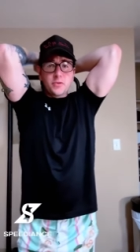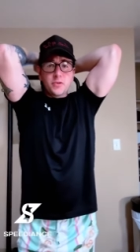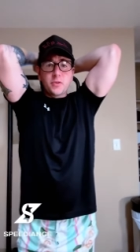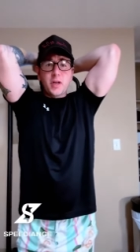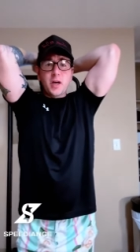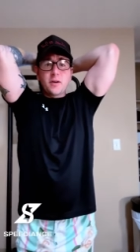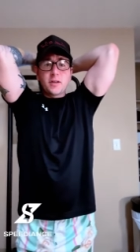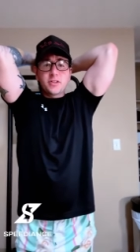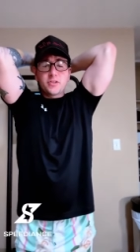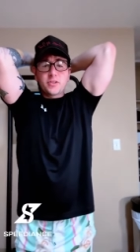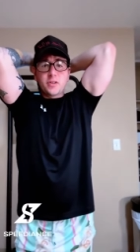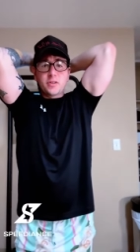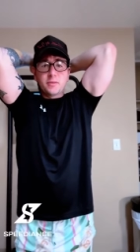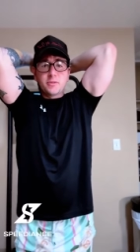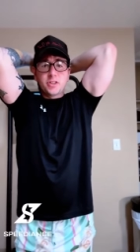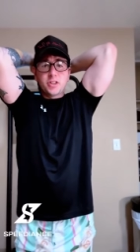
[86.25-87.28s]
So now I just
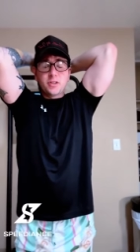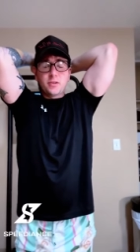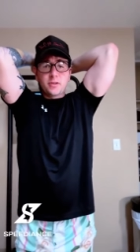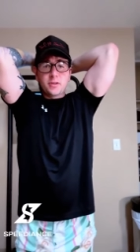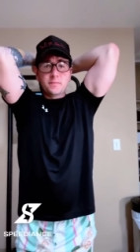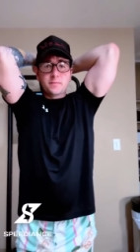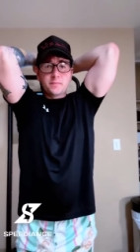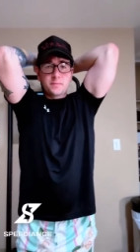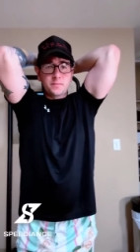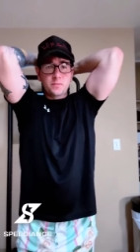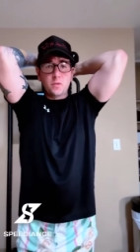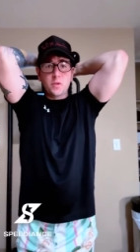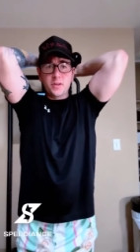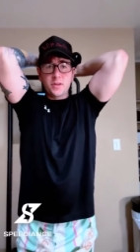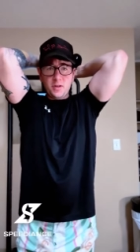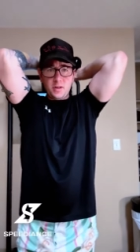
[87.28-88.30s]
turn the machine on
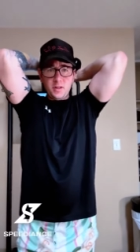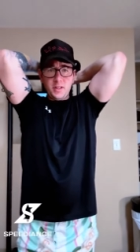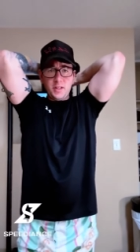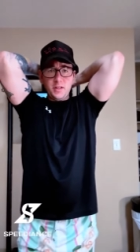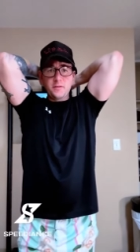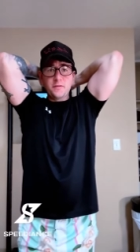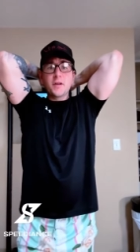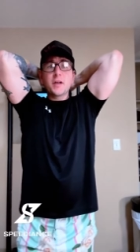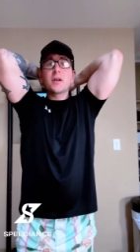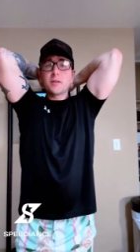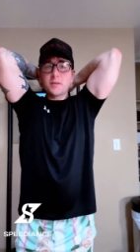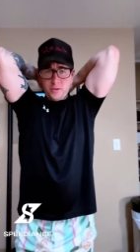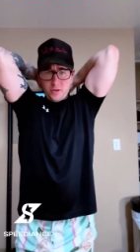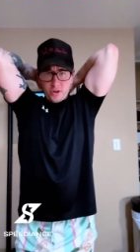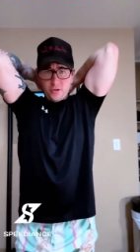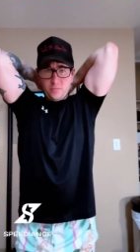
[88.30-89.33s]
with the click of the
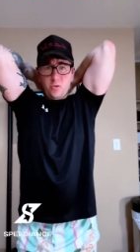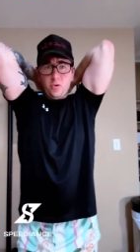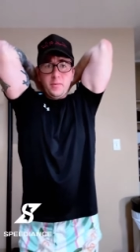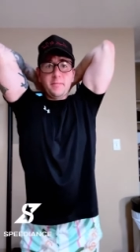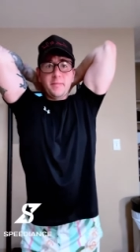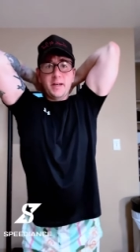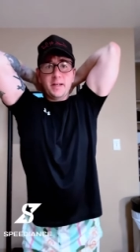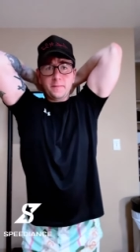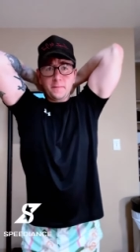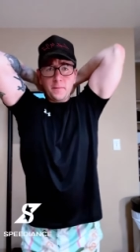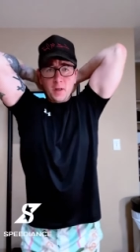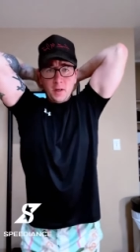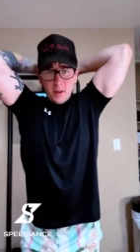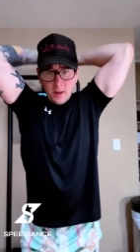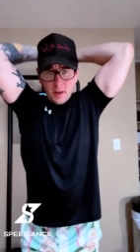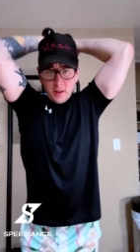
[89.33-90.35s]
finger, just pull me back,
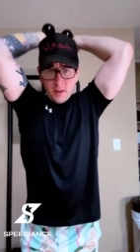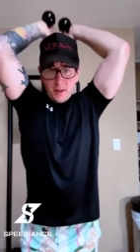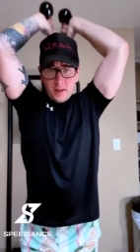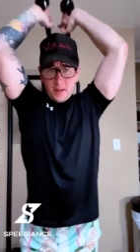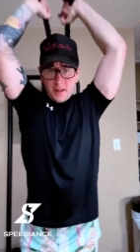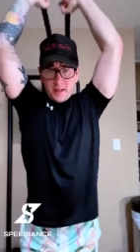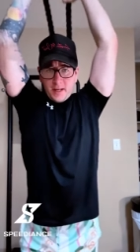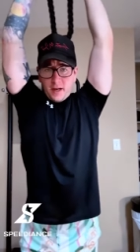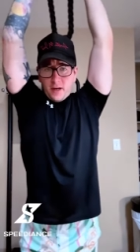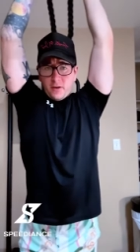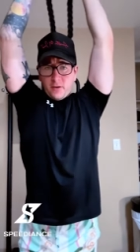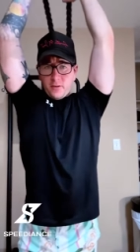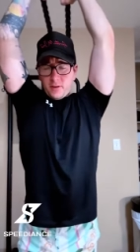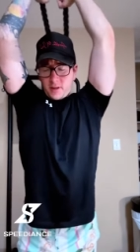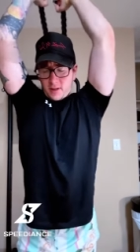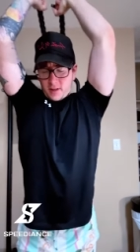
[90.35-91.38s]
and
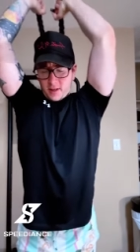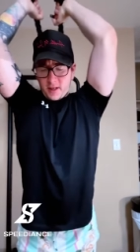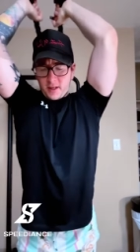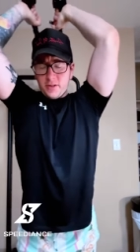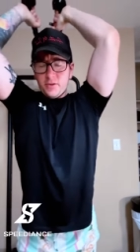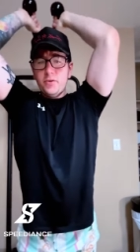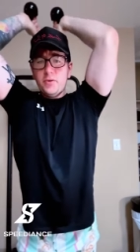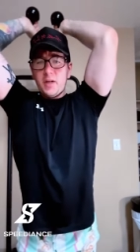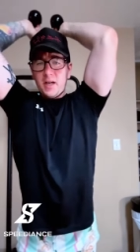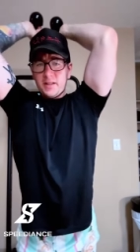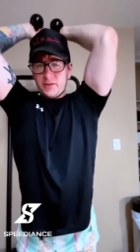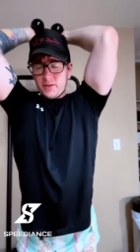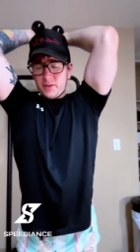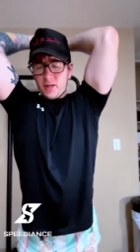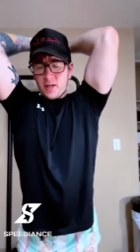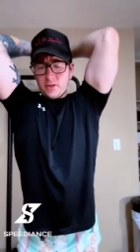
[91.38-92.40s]
now I can do the
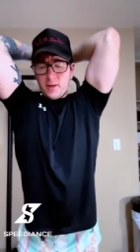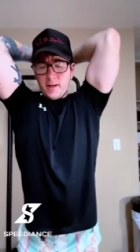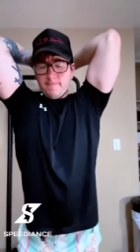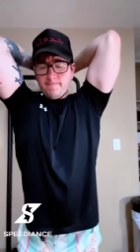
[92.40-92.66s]
exercise, right?